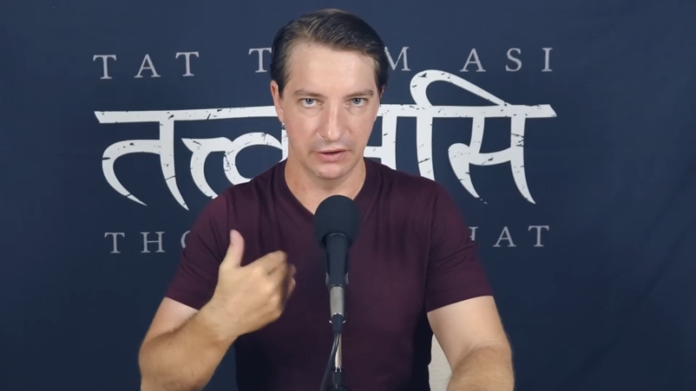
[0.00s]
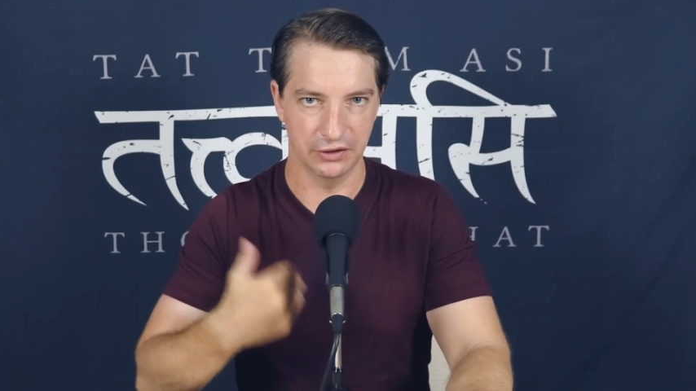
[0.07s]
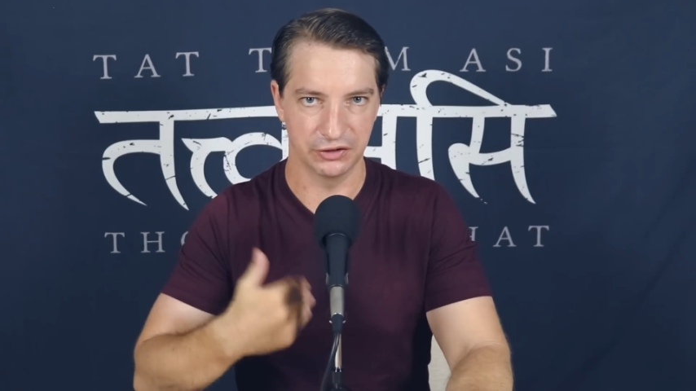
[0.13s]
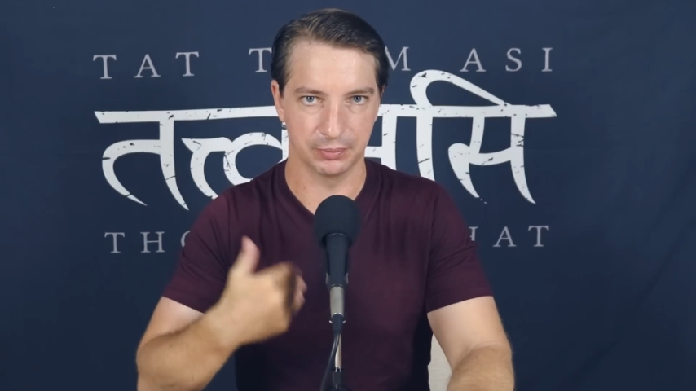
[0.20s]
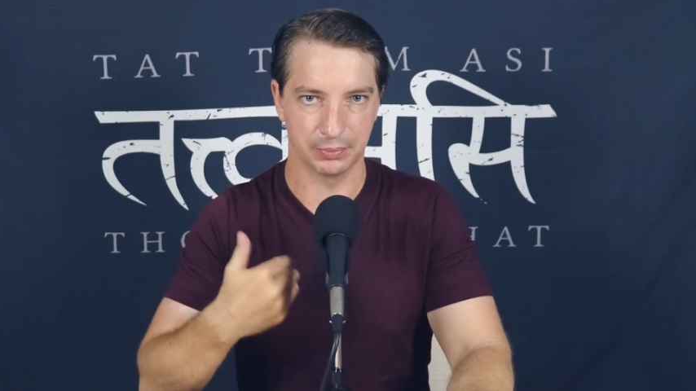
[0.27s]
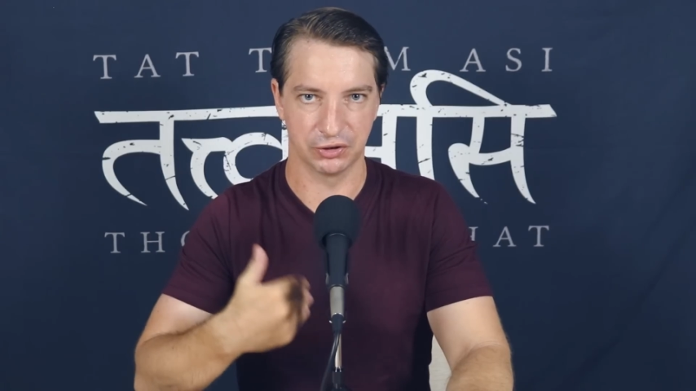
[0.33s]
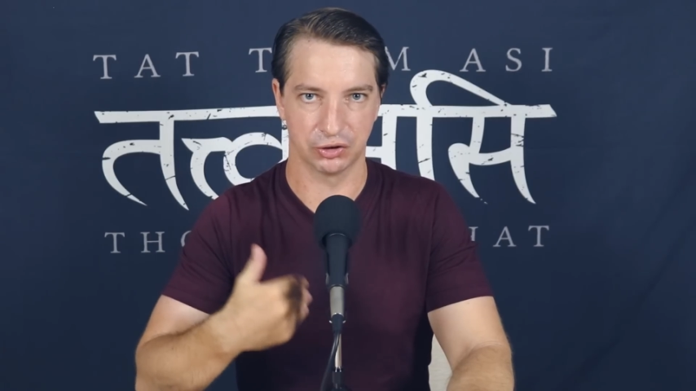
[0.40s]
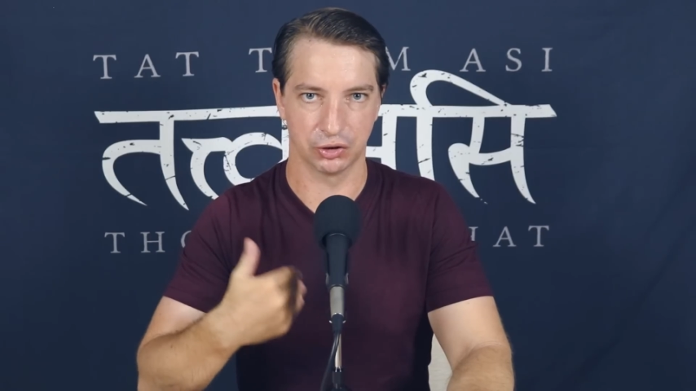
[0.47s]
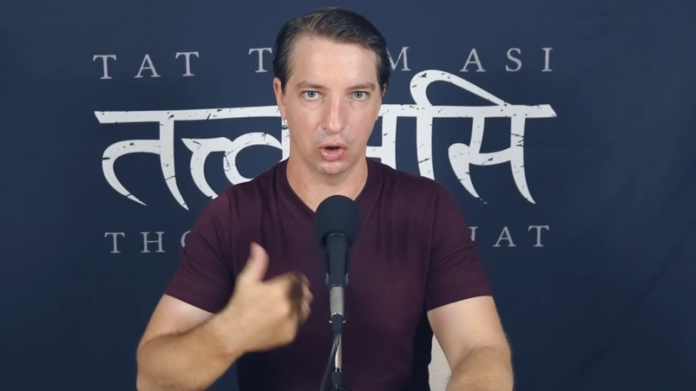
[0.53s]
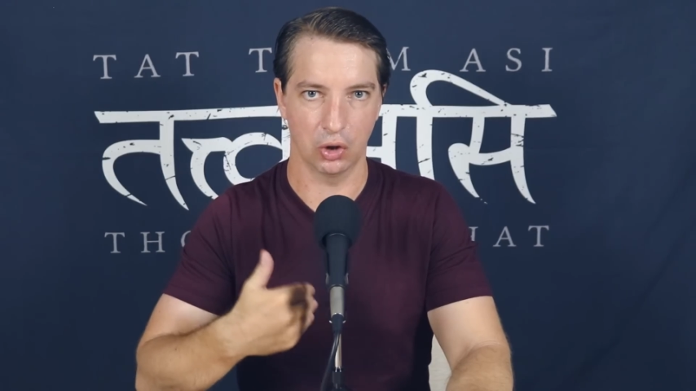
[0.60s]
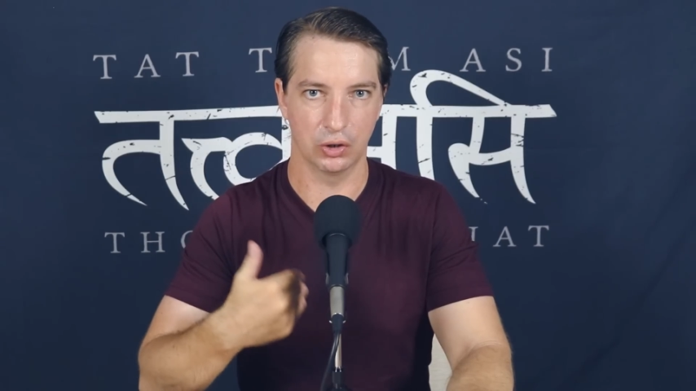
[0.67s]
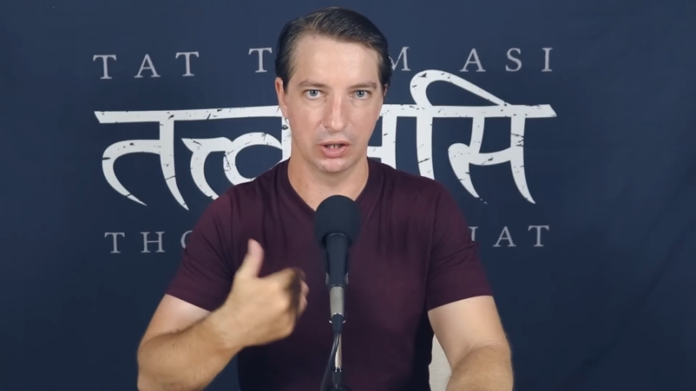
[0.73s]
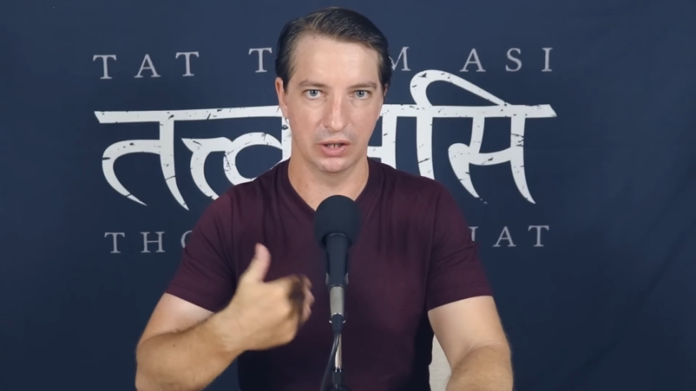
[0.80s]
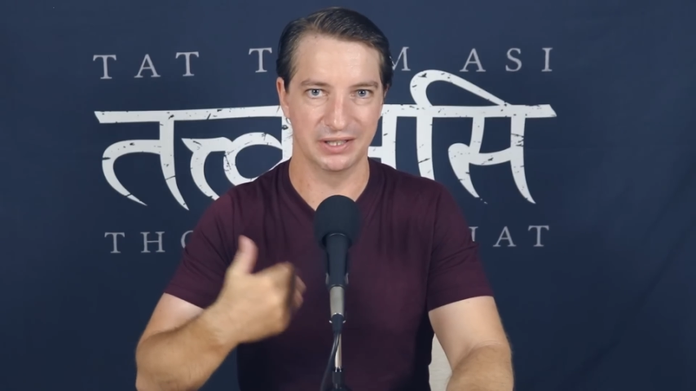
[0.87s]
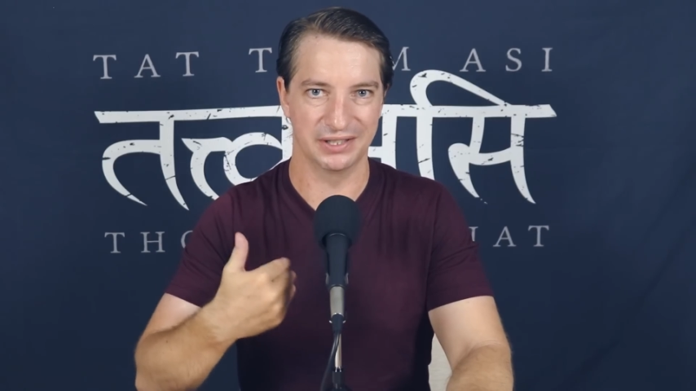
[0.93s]
this
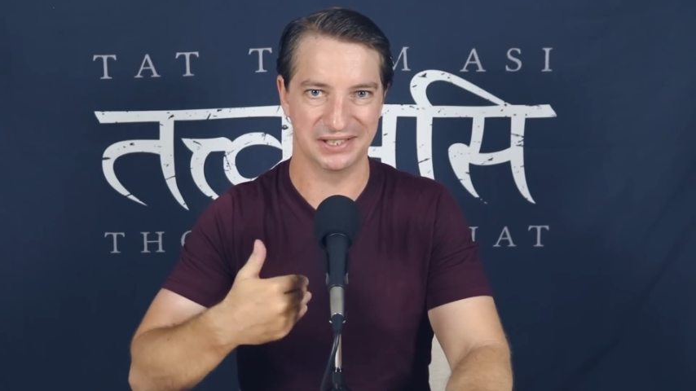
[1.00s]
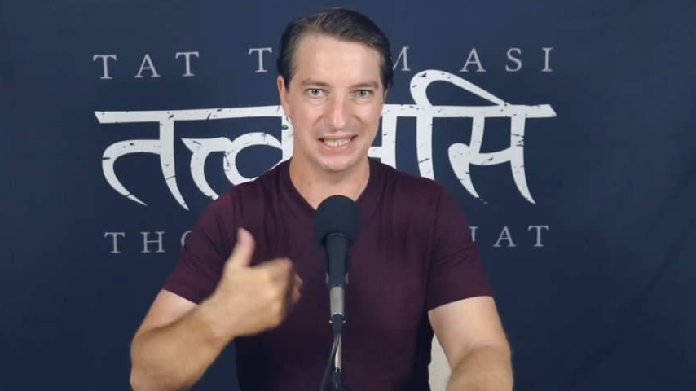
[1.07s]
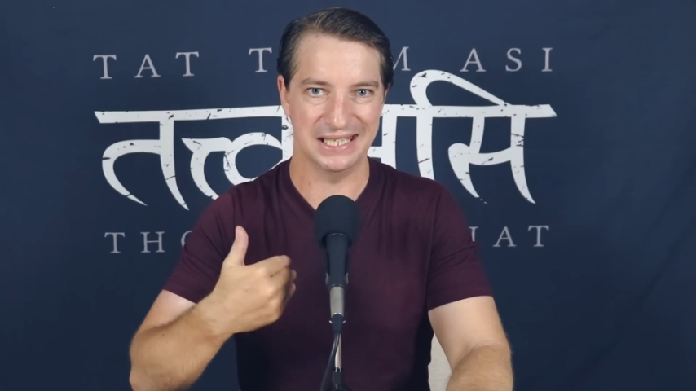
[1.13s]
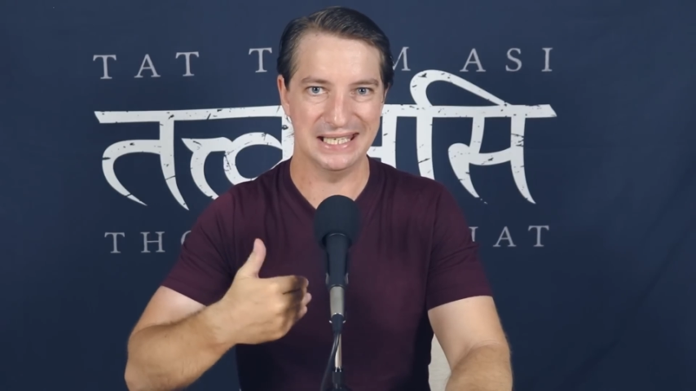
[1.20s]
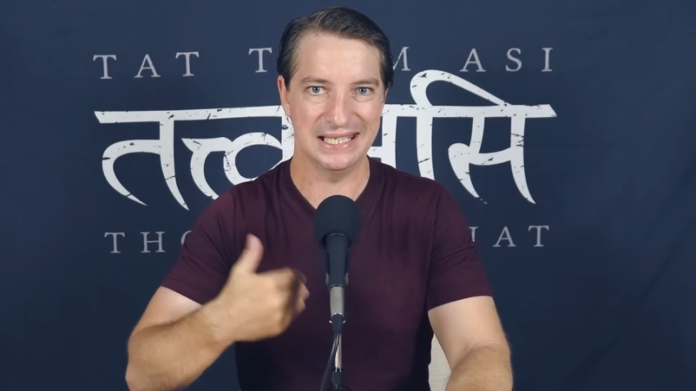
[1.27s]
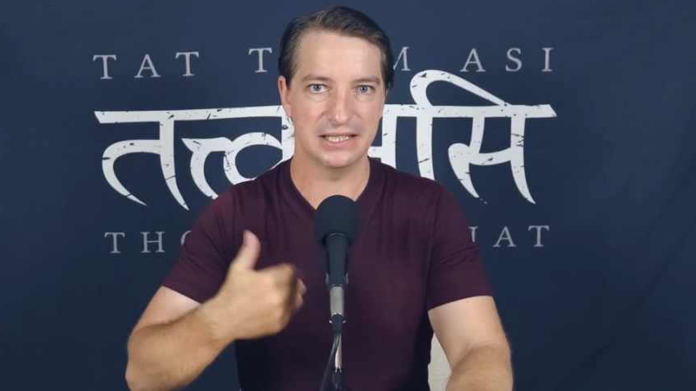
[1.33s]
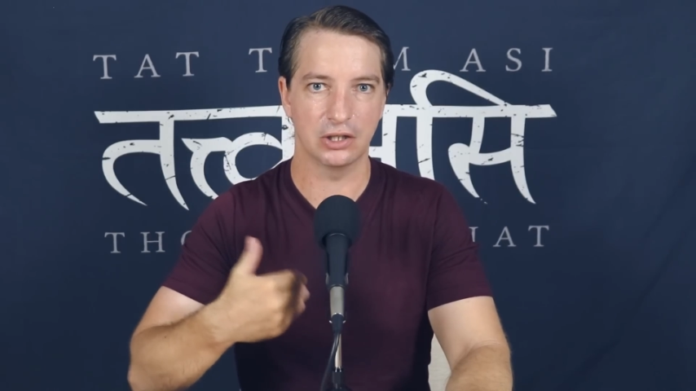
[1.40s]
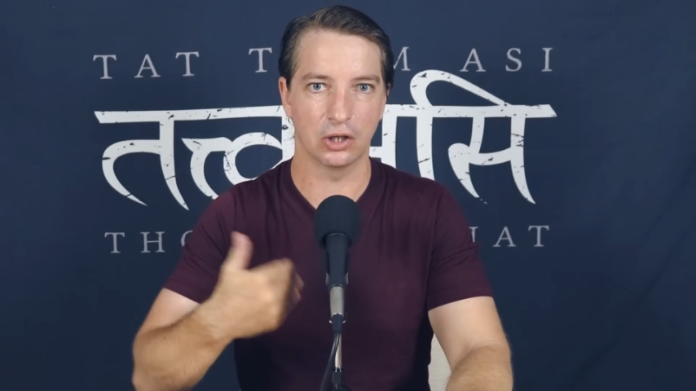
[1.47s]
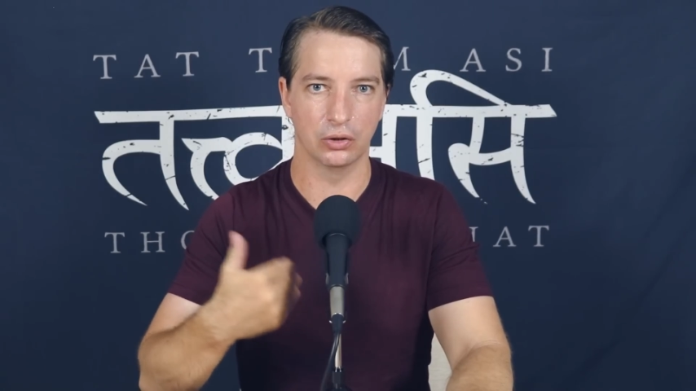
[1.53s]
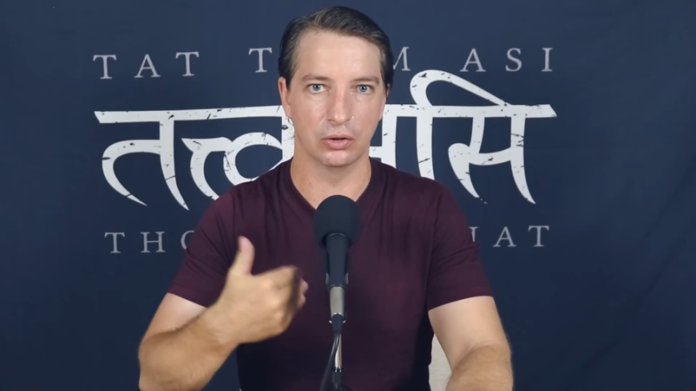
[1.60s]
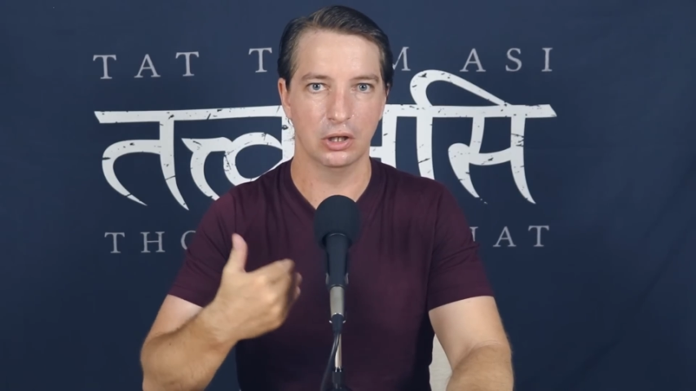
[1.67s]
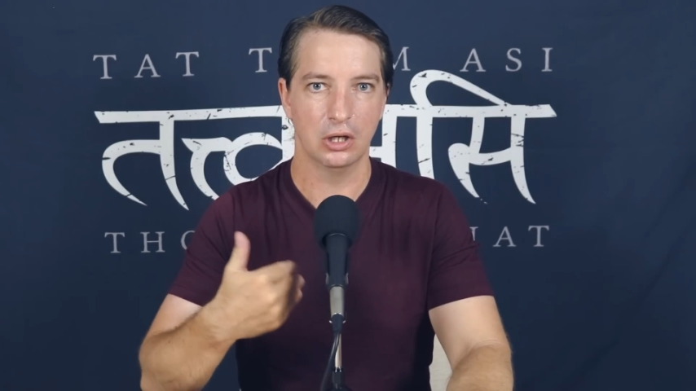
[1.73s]
persona, this ego,